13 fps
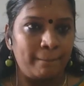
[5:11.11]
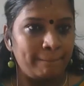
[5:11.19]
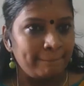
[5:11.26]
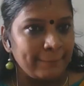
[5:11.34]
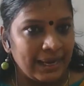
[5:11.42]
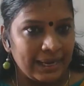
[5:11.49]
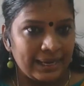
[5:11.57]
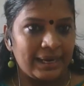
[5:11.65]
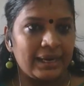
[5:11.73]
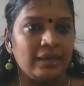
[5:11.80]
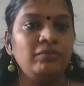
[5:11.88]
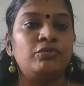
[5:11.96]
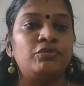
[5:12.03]

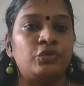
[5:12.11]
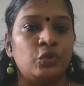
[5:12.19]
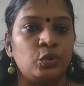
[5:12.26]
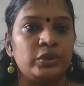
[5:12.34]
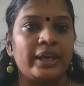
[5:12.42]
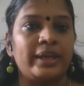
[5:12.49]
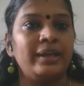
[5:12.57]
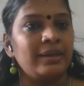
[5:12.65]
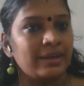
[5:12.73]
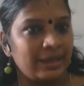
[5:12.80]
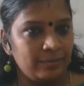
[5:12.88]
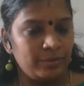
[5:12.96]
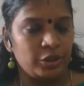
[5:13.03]
Malayalam for their
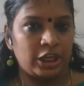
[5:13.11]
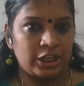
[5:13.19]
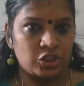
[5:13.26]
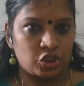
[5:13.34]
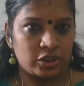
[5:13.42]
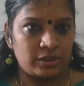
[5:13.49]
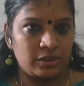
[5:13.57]
communication.